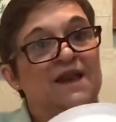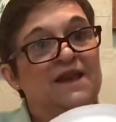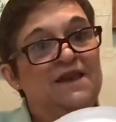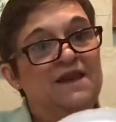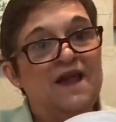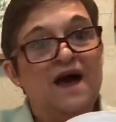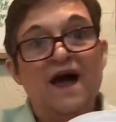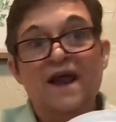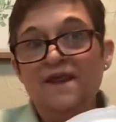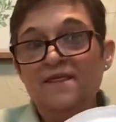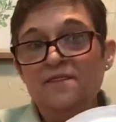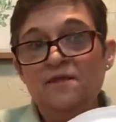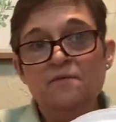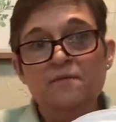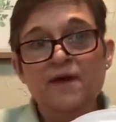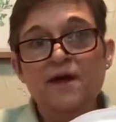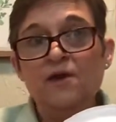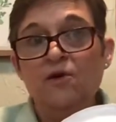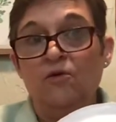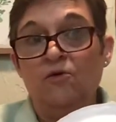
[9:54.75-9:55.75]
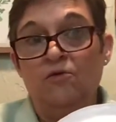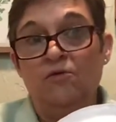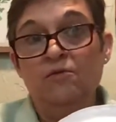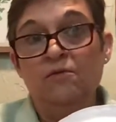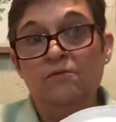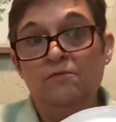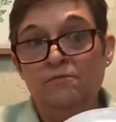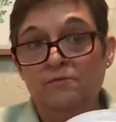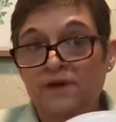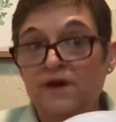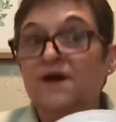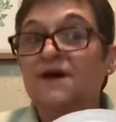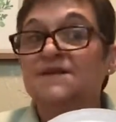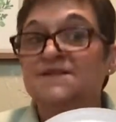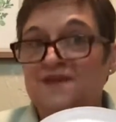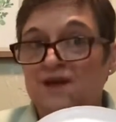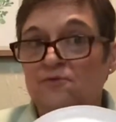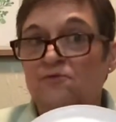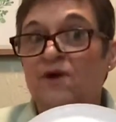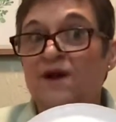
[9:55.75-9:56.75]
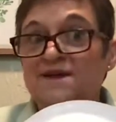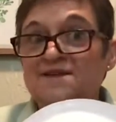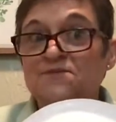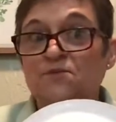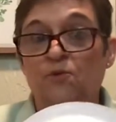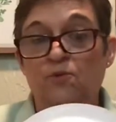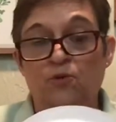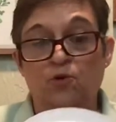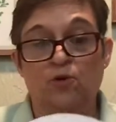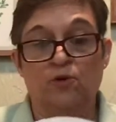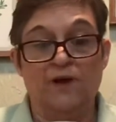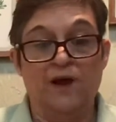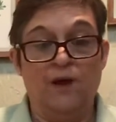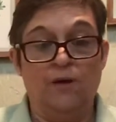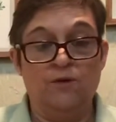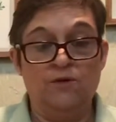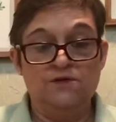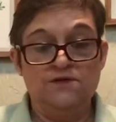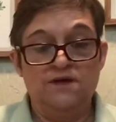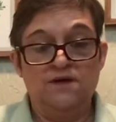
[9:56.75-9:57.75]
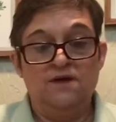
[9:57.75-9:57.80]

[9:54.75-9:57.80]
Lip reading: not in the middle because that rice will pour out,